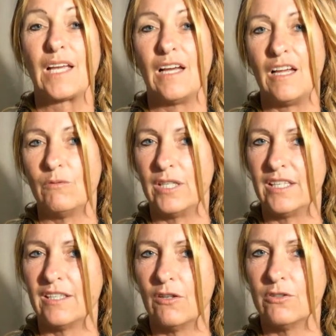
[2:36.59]
And we
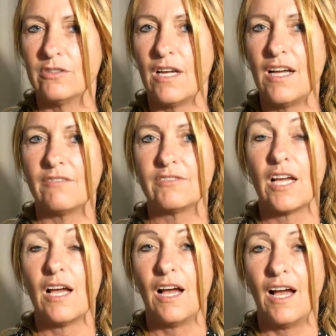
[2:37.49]
can go soft.
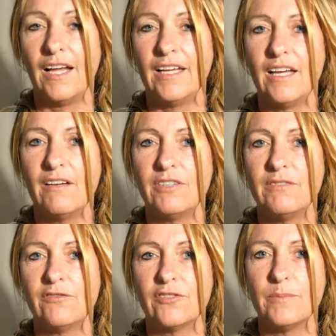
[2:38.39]
I have
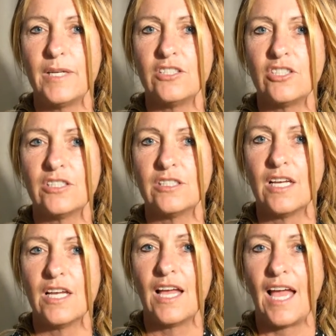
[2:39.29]
information,
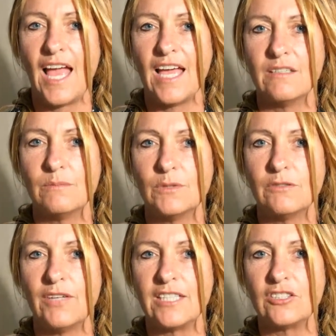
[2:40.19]
animal,
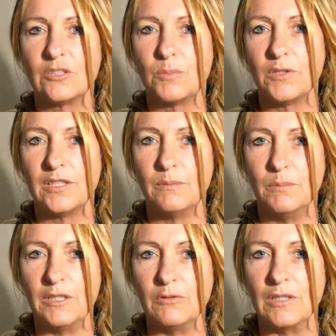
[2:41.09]
vegetable, and
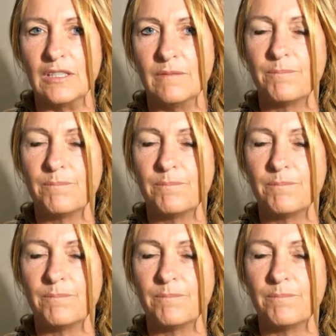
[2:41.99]
mineral.